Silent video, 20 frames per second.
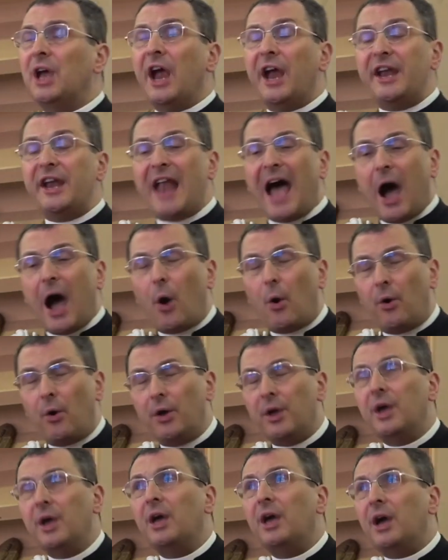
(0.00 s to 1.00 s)
Now,
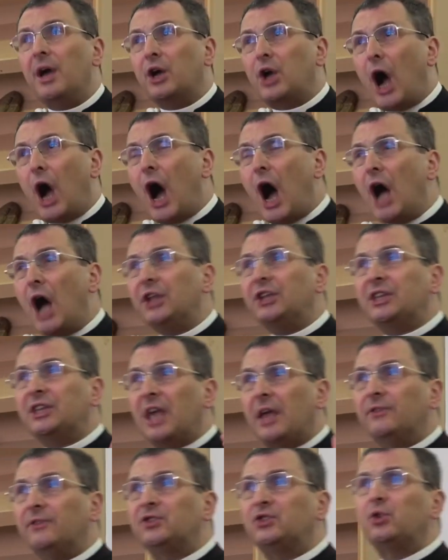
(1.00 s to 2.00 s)
God
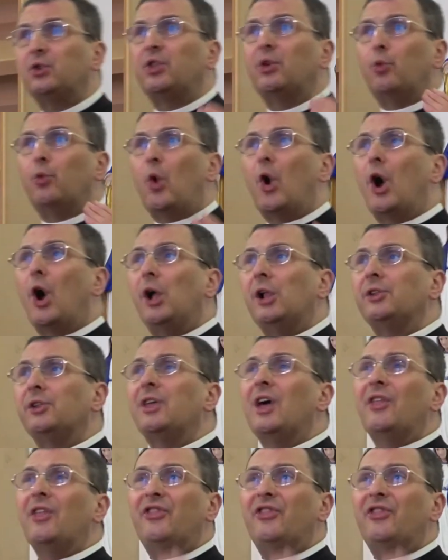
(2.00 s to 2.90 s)
gives to the world